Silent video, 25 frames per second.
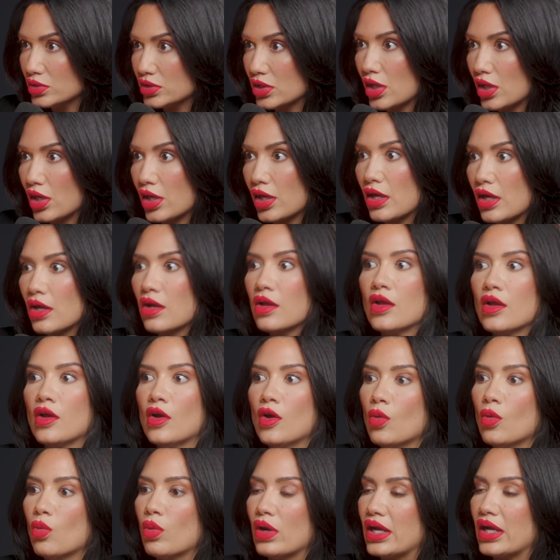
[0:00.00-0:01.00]
are
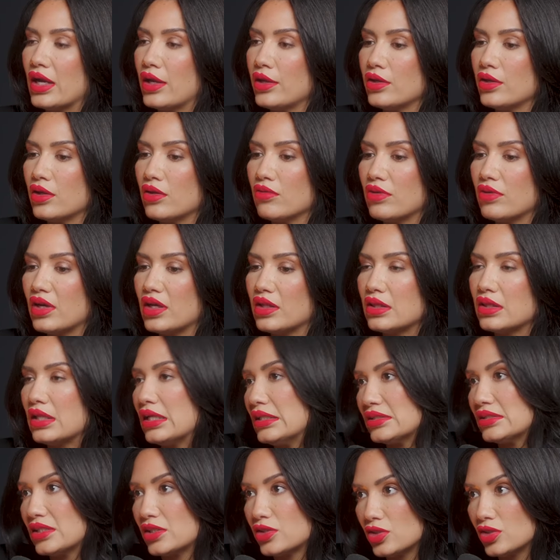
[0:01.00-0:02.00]
what kind of uh,
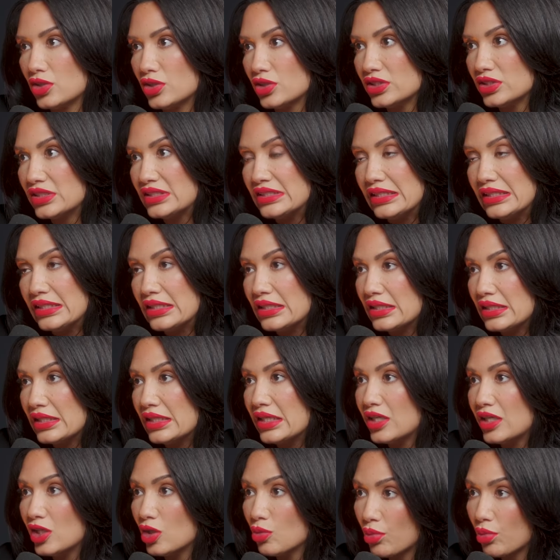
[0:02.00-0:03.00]
things that they're seeking
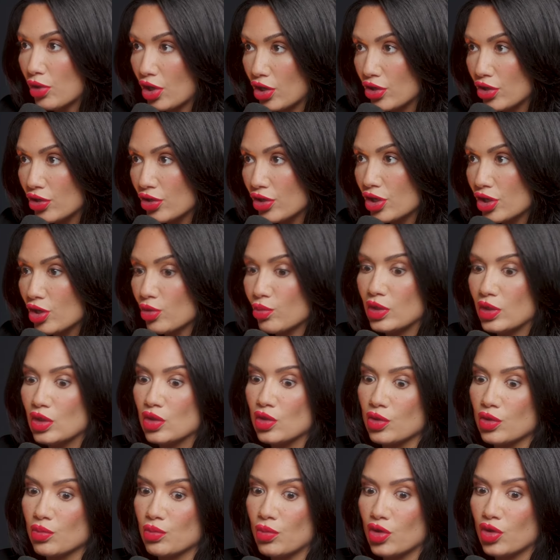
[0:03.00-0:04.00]
in a partner. Mm-hmm. We
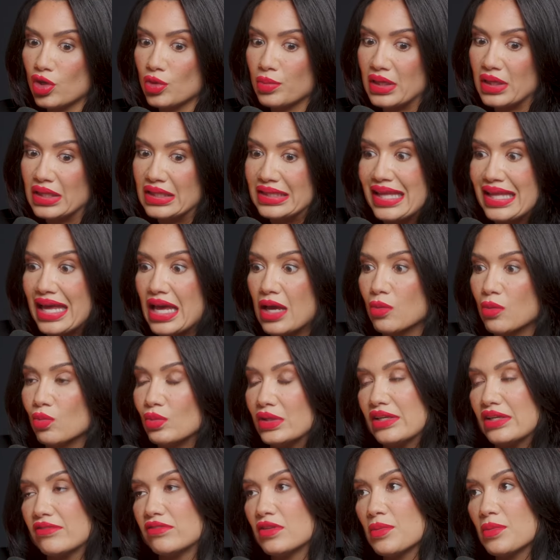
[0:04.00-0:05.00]
learn more about them. We
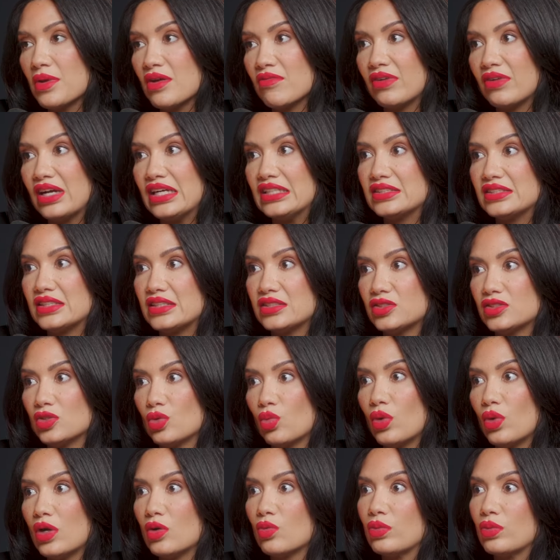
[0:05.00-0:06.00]
give them advice as to
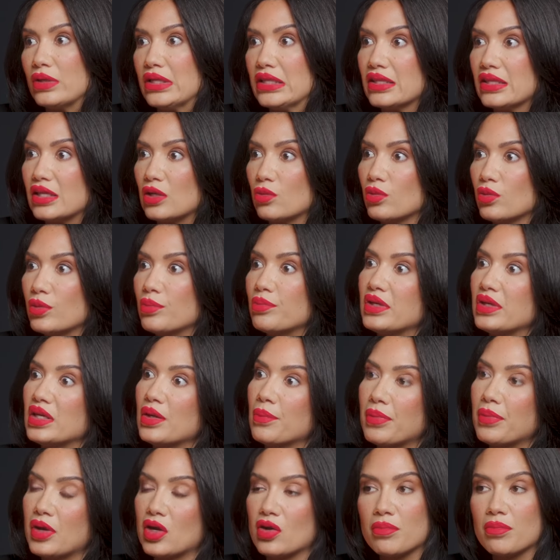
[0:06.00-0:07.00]
what we think would be a
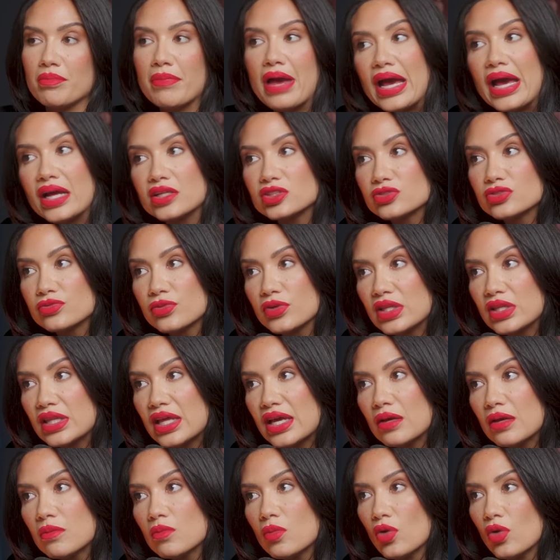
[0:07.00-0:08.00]
better match for
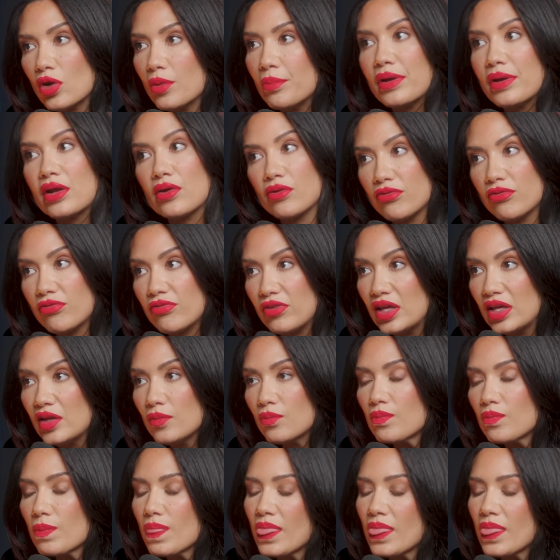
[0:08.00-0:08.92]
them or a better fit.